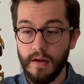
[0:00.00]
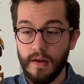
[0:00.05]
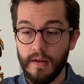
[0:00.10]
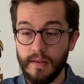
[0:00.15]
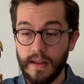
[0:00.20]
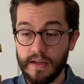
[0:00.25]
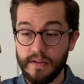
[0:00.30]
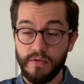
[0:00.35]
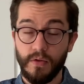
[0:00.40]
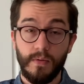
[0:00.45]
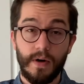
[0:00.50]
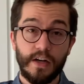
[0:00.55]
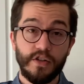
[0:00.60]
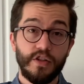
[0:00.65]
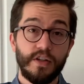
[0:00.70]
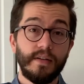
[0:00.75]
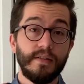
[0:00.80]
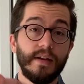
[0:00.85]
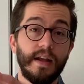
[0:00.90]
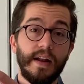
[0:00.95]
Thanks for
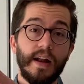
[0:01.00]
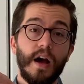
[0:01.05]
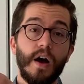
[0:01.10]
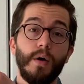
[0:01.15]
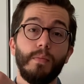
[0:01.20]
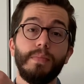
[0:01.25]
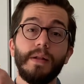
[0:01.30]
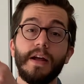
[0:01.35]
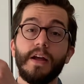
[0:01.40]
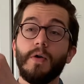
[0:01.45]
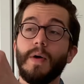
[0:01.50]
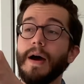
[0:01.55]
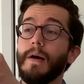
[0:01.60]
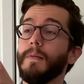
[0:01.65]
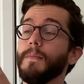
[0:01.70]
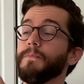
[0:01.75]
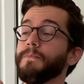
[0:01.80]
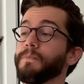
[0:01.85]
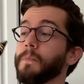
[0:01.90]
watching, and I'll play you out.